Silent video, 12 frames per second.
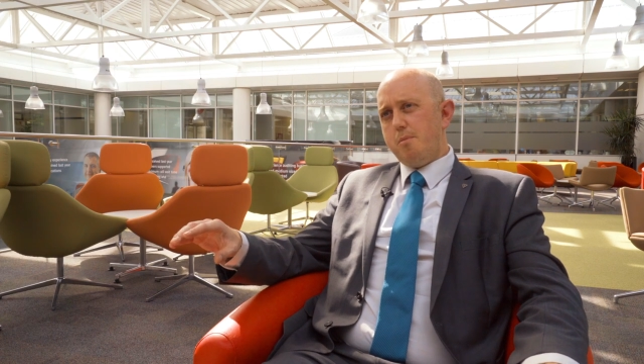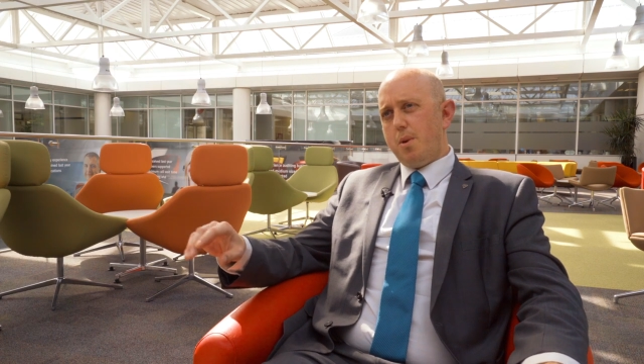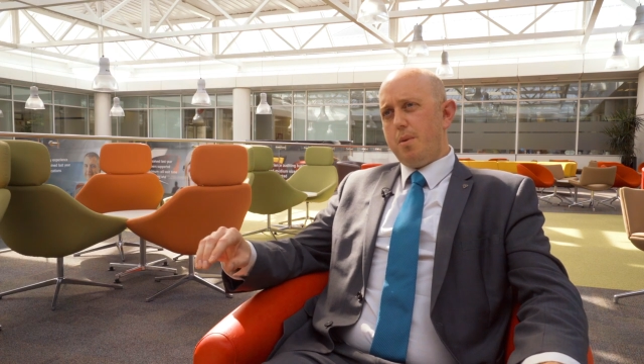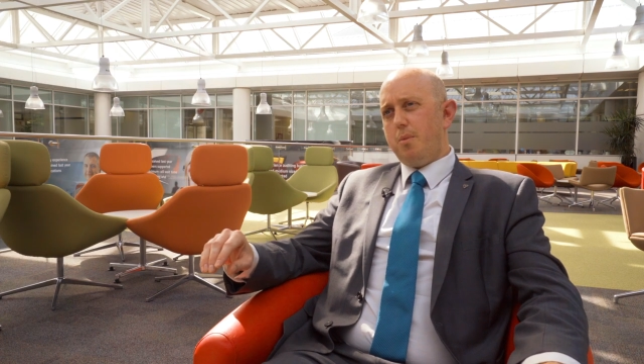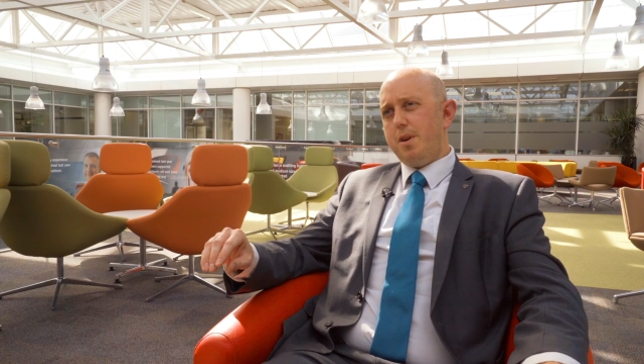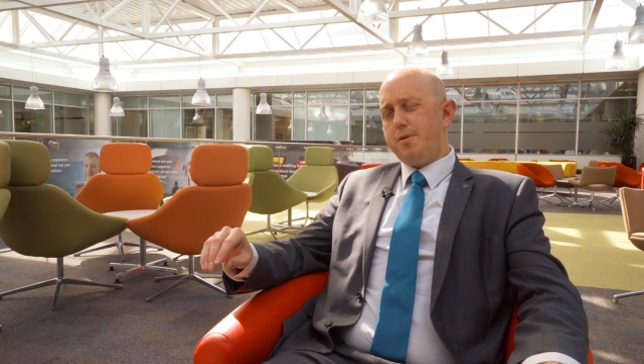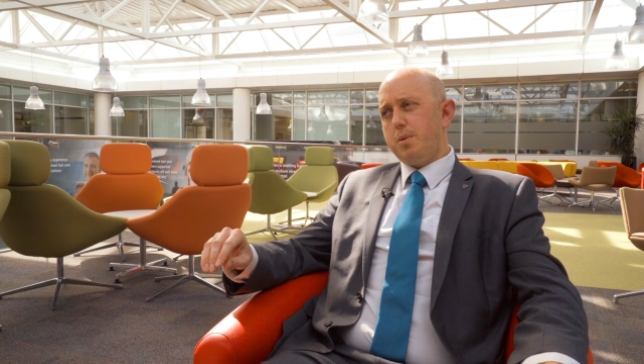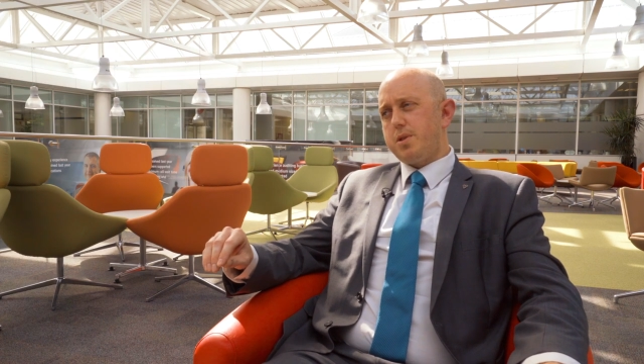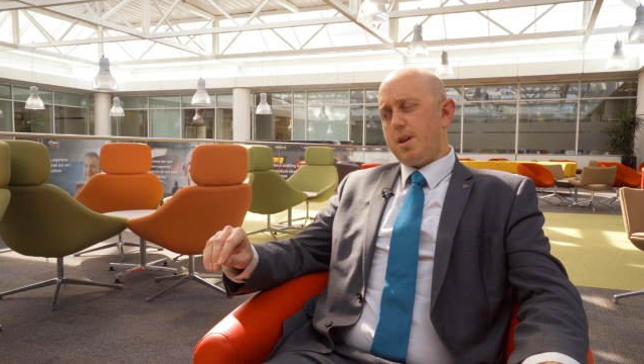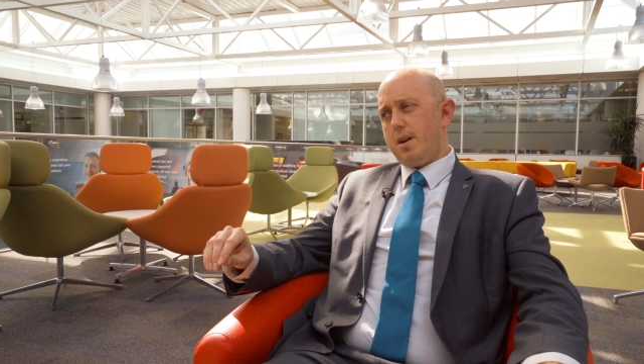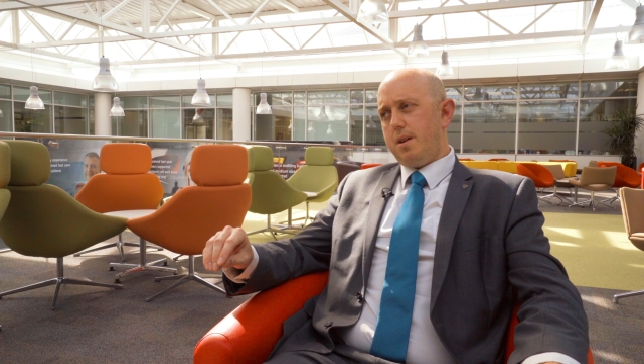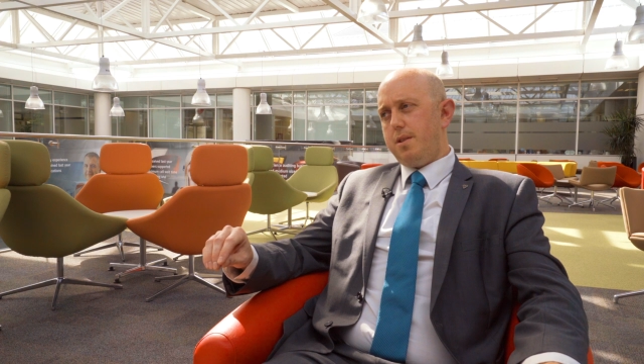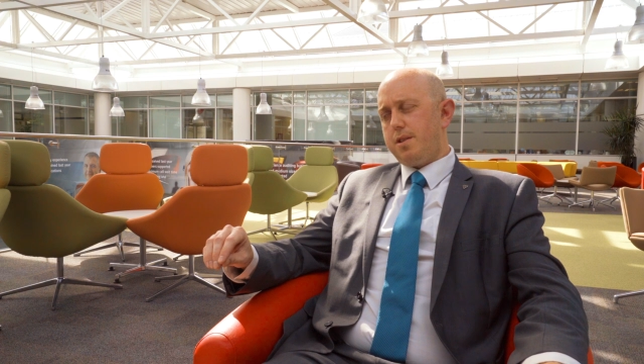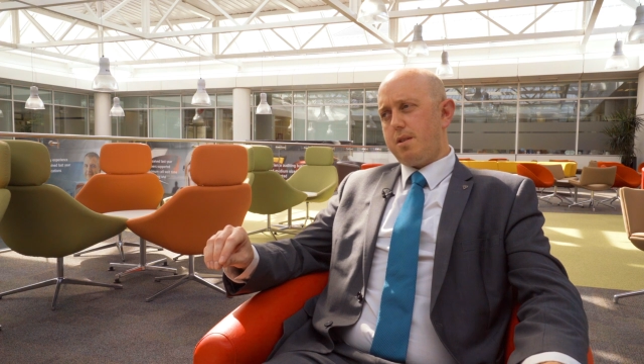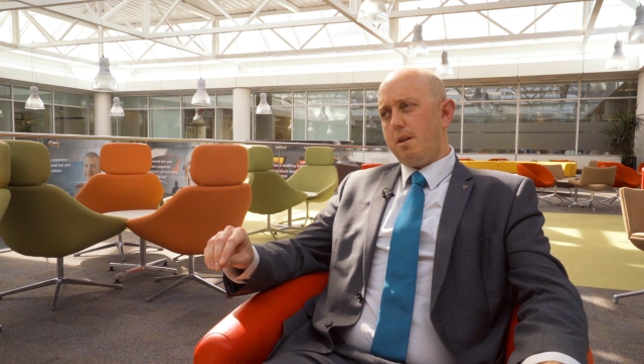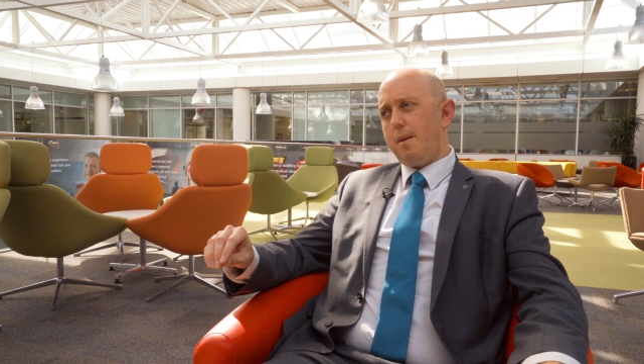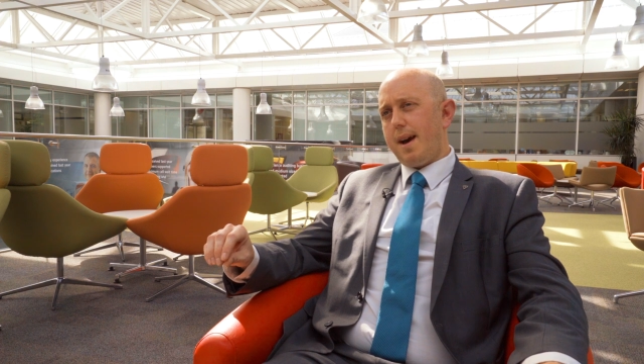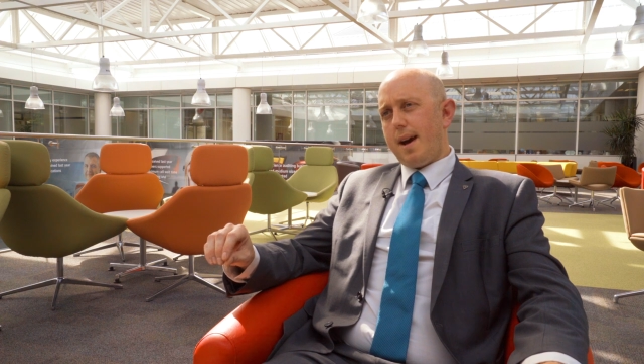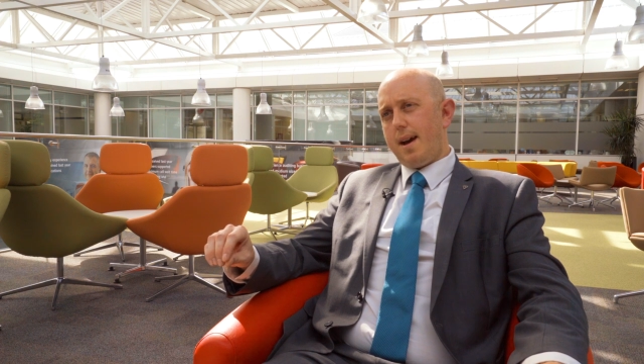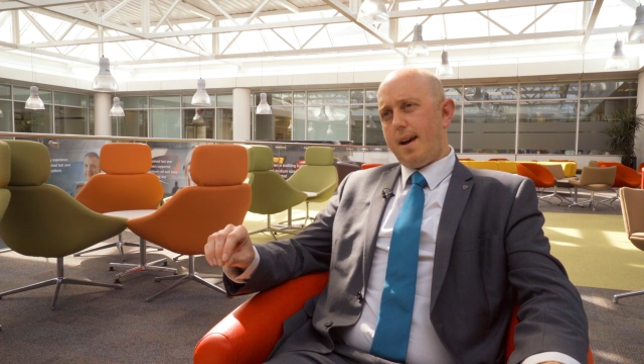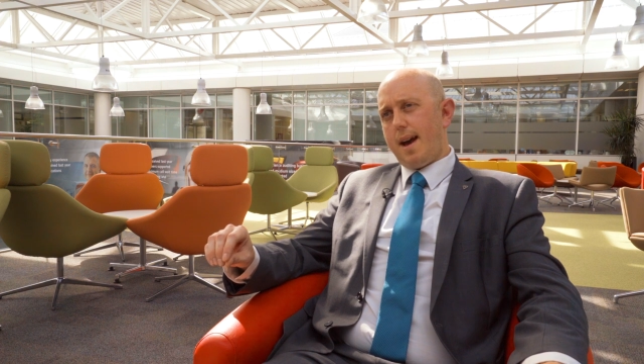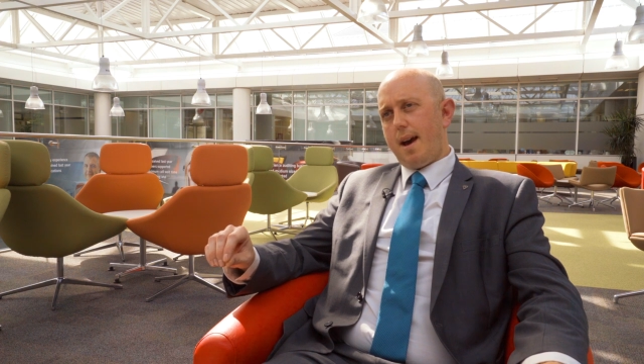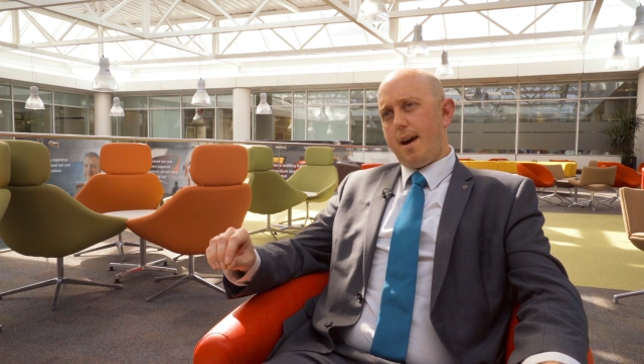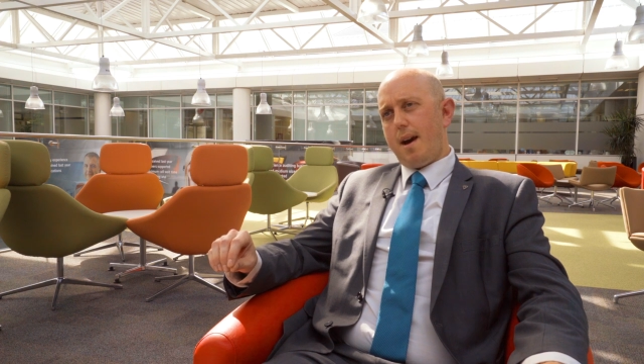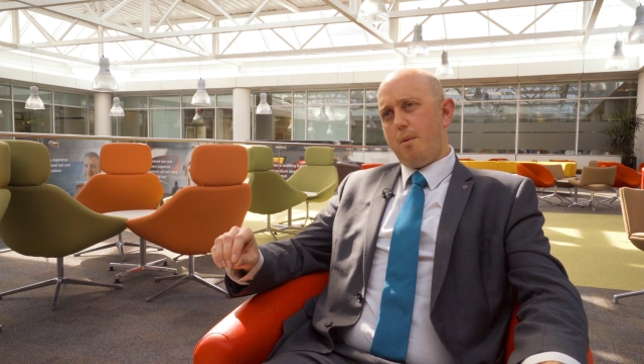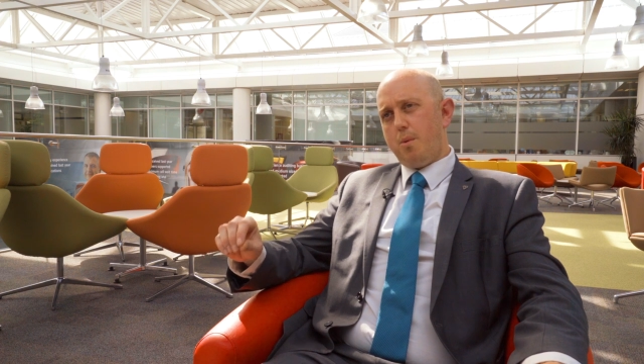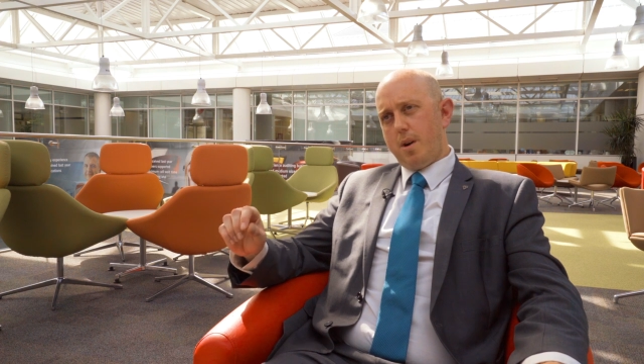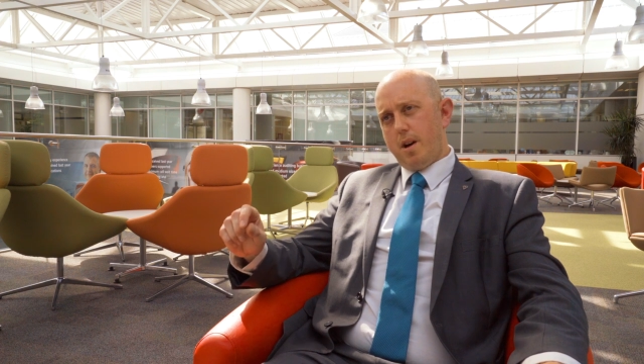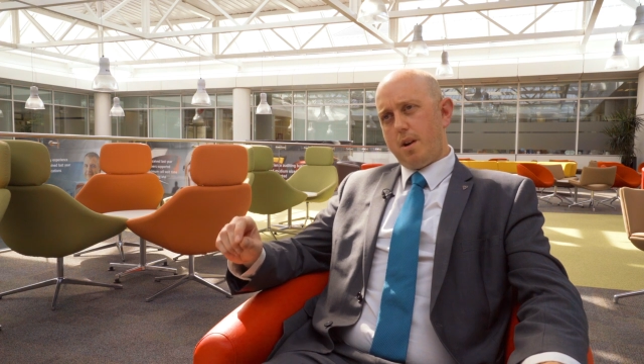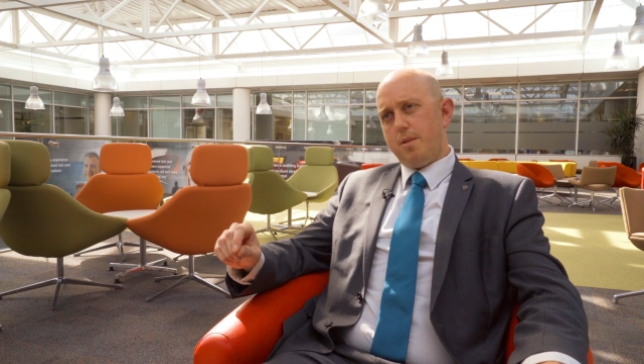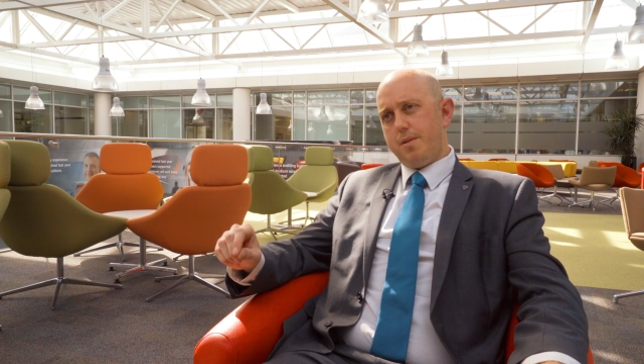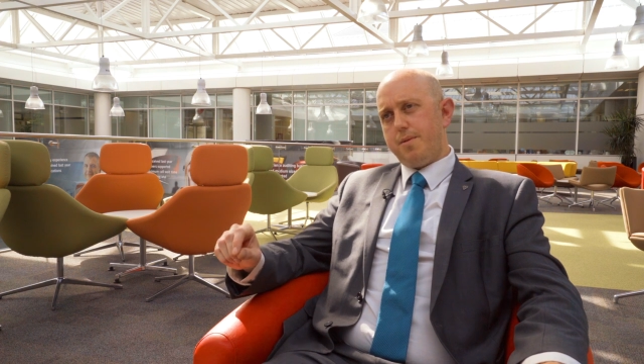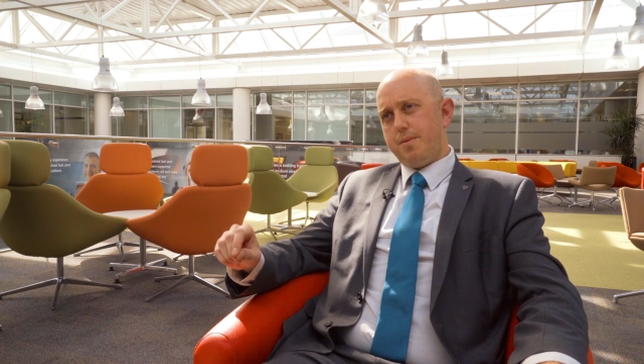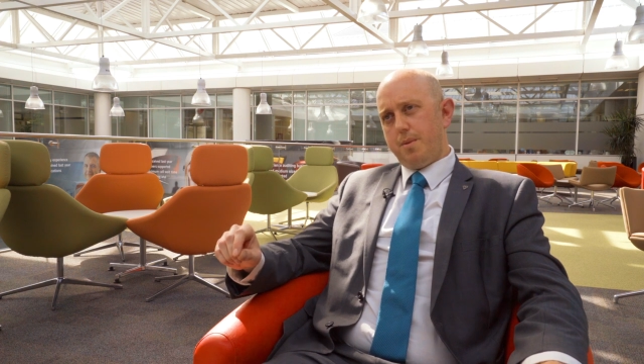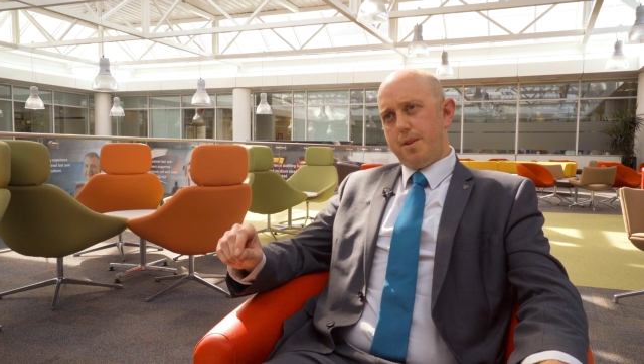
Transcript: But we've also, through our, our work with,